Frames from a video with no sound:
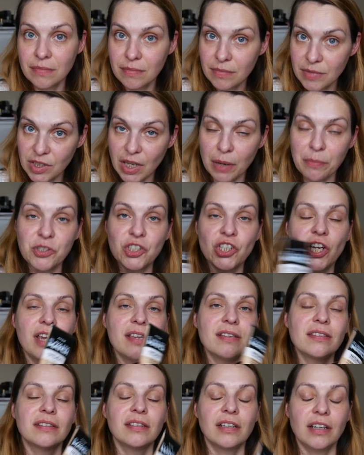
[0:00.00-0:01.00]
some
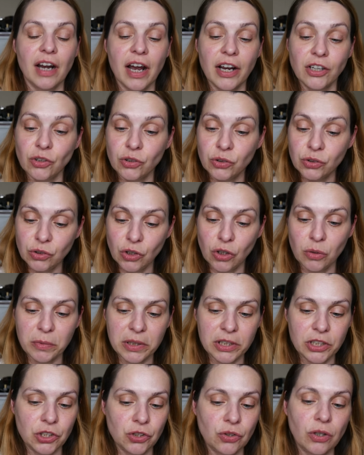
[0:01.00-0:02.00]
shades that I don't
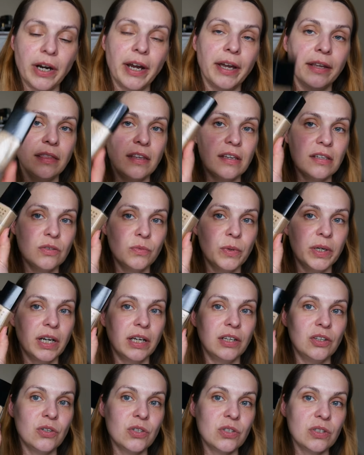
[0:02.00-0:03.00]
normally try. This one
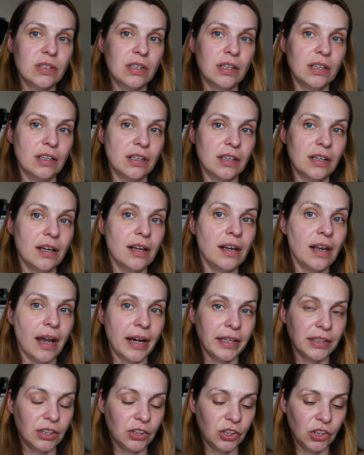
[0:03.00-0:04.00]
I used in
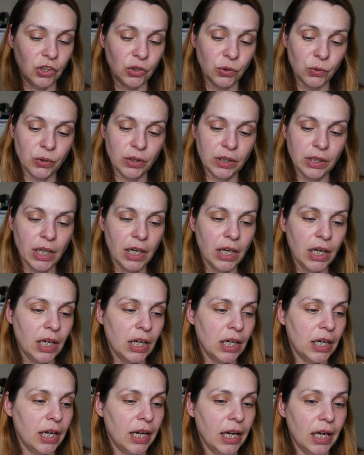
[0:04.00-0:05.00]
light nude,
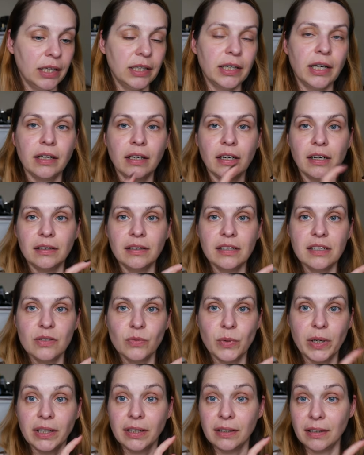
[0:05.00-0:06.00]
and I got this
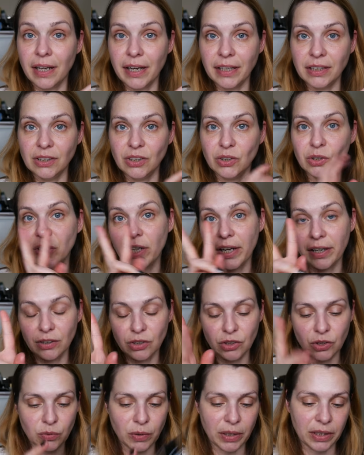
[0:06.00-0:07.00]
one in light nude and
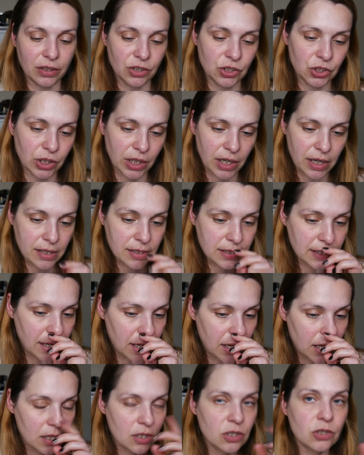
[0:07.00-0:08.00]
two other shades.
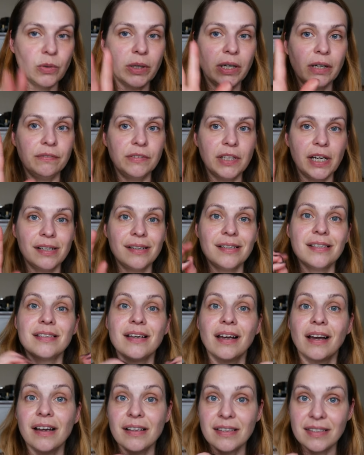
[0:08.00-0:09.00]
So what I've done is
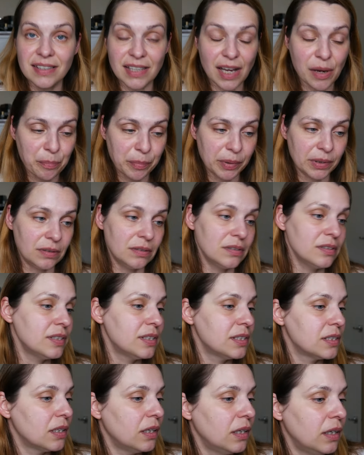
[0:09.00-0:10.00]
I got
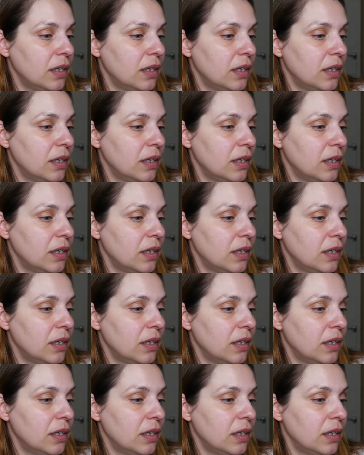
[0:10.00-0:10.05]
samples